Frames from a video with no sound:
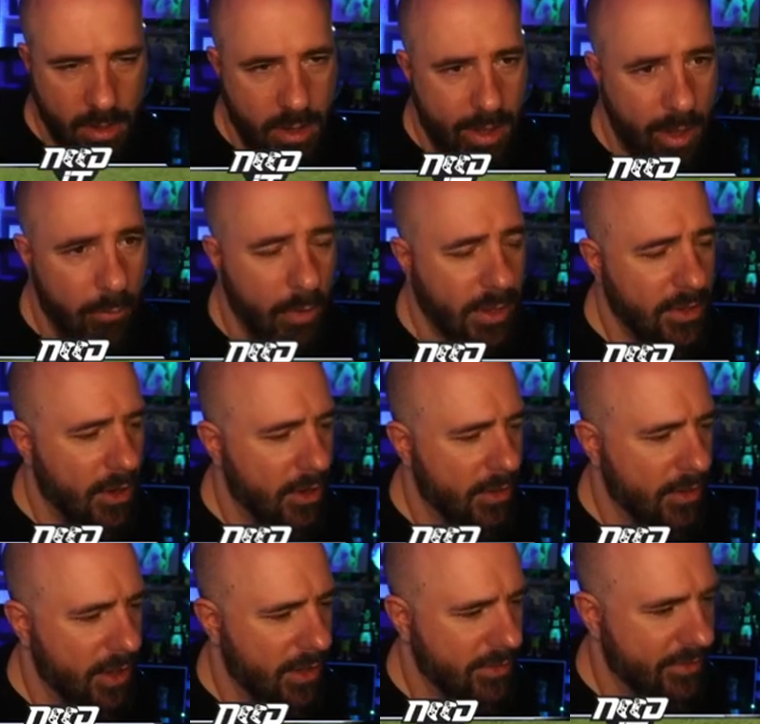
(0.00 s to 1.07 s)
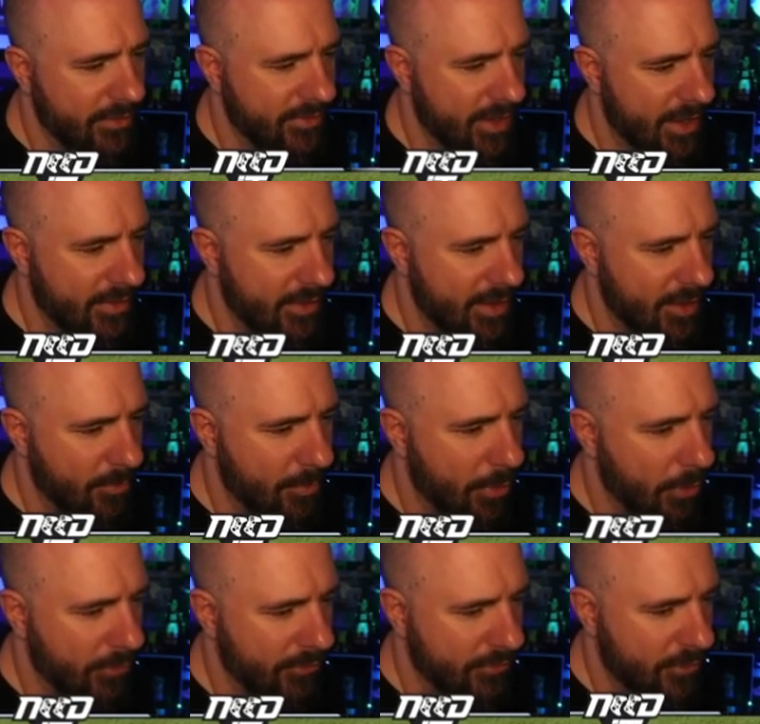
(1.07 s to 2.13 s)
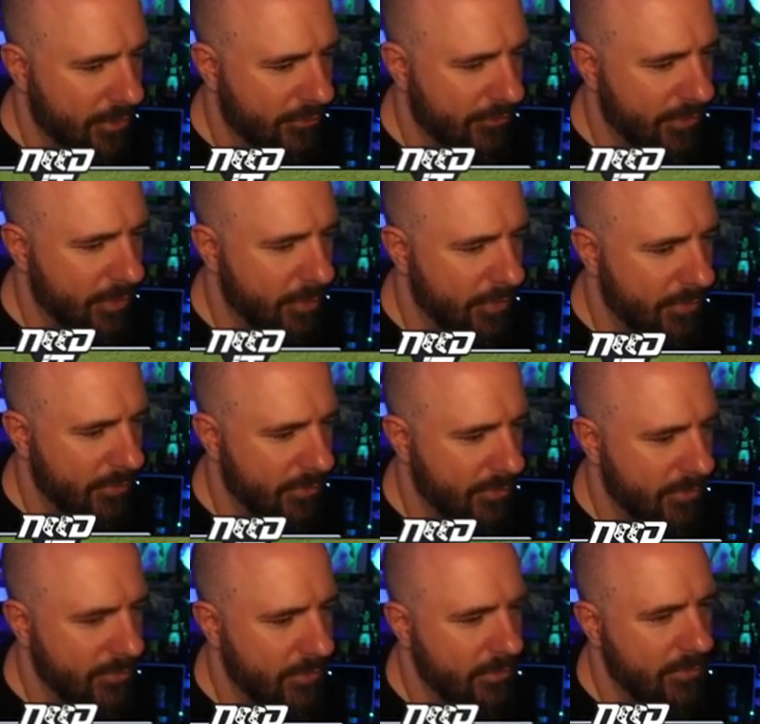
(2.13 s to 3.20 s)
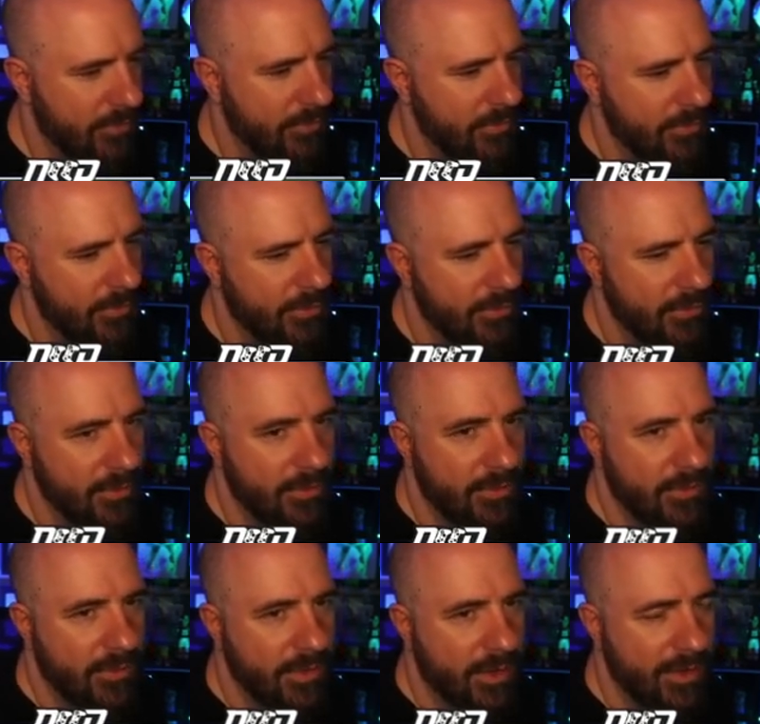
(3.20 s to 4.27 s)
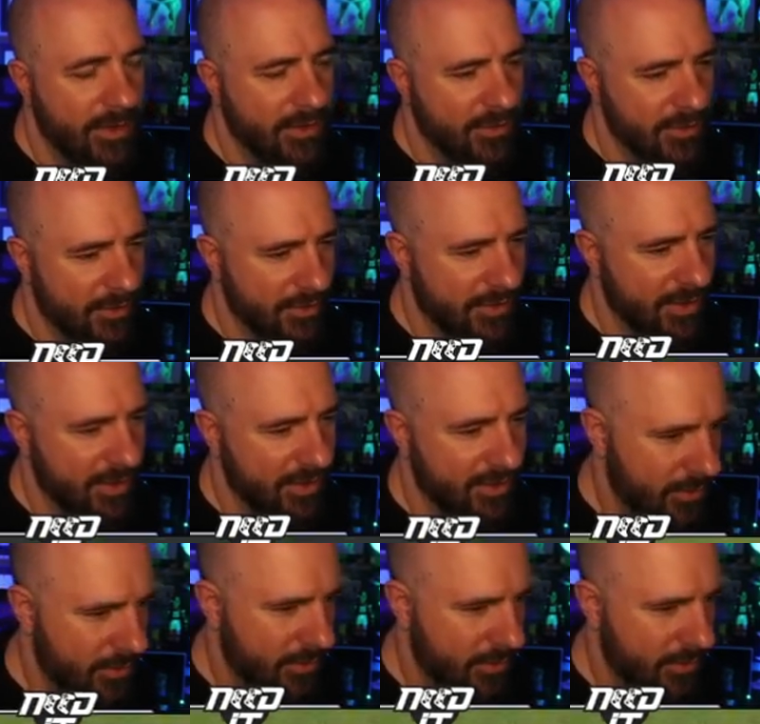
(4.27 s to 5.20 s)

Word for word: At what yard line does that post start flipping, dude? I need to learn that.